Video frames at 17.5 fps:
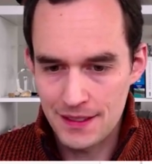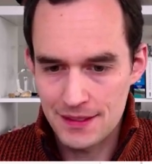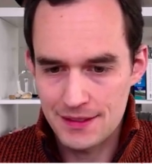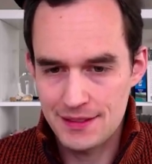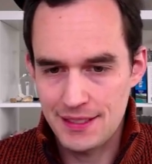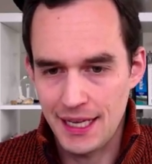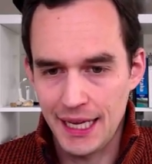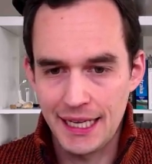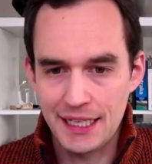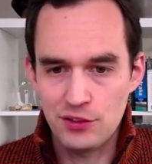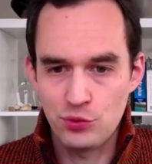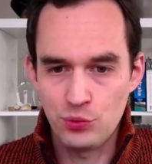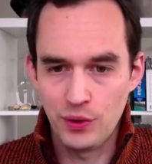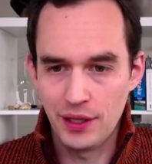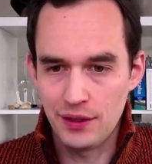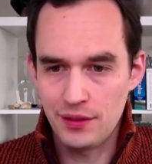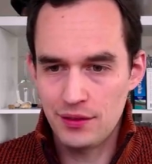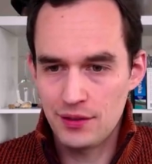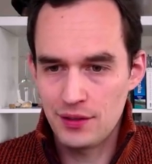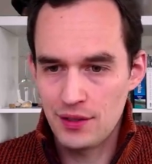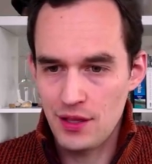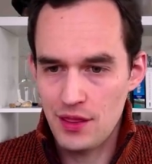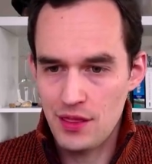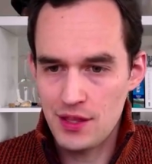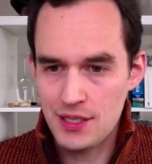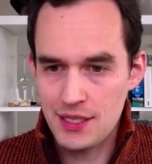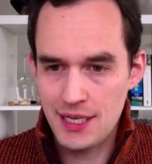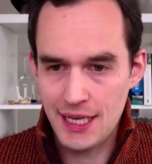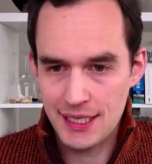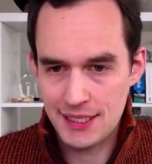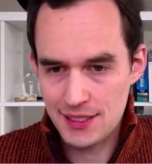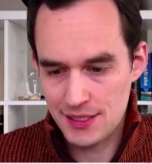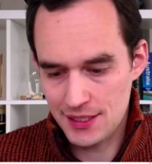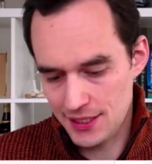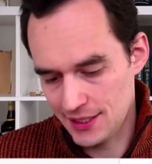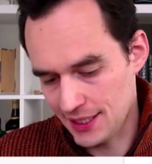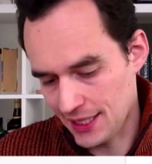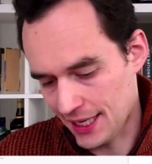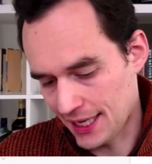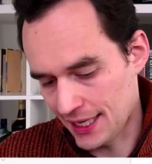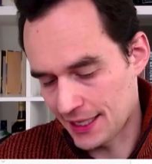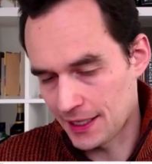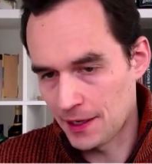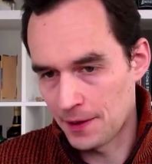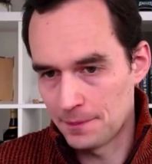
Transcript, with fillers: tagged with the next tag.